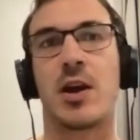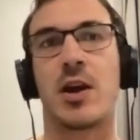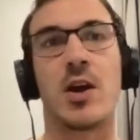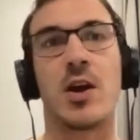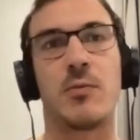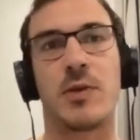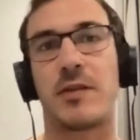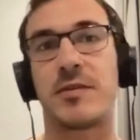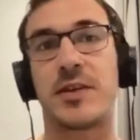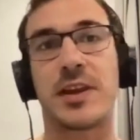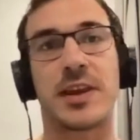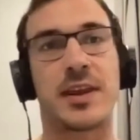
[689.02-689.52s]

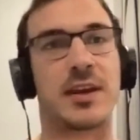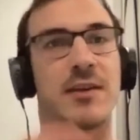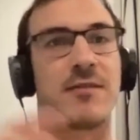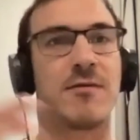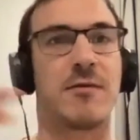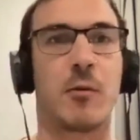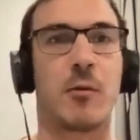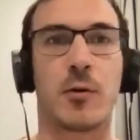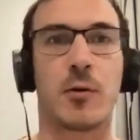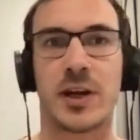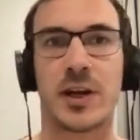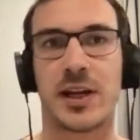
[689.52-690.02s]
have to think
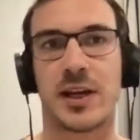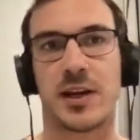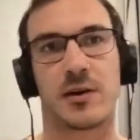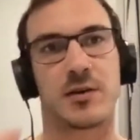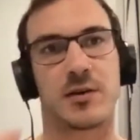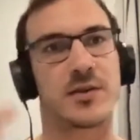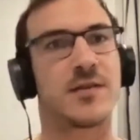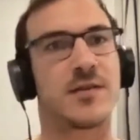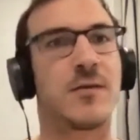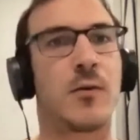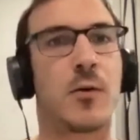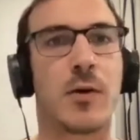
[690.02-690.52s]
40
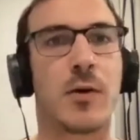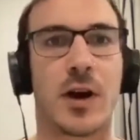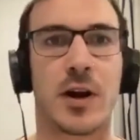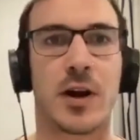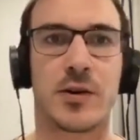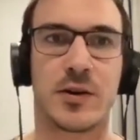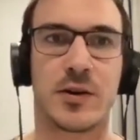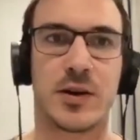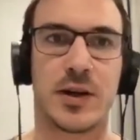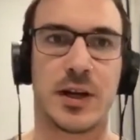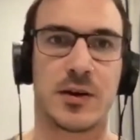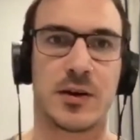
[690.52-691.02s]
years,
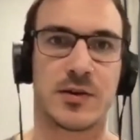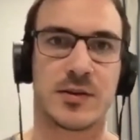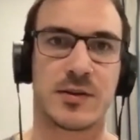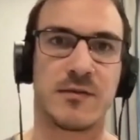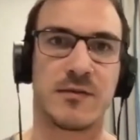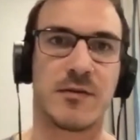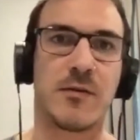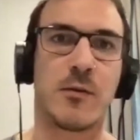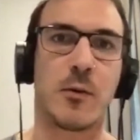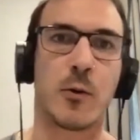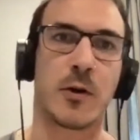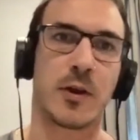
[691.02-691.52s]
400 years, and
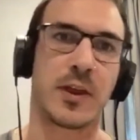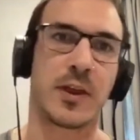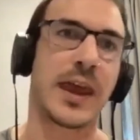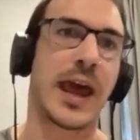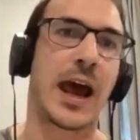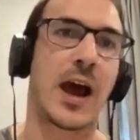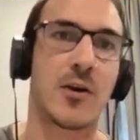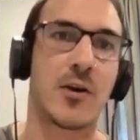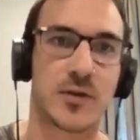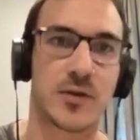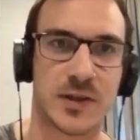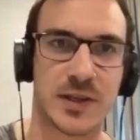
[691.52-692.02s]

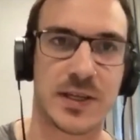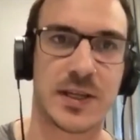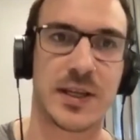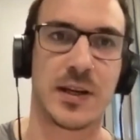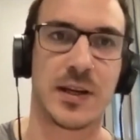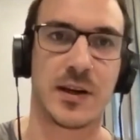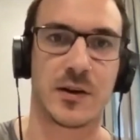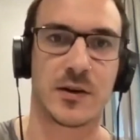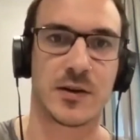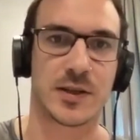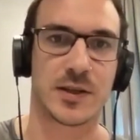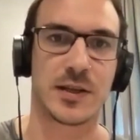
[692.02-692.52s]
4,000
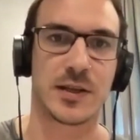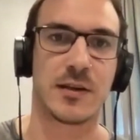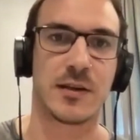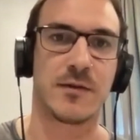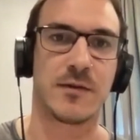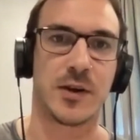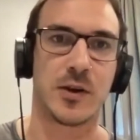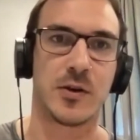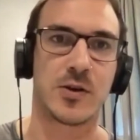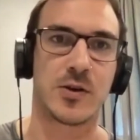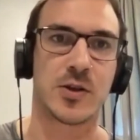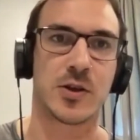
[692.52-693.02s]
years in the
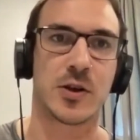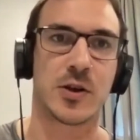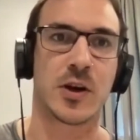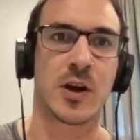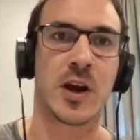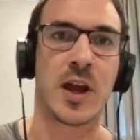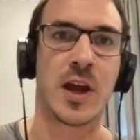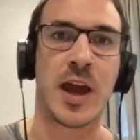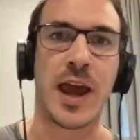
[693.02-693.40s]
future.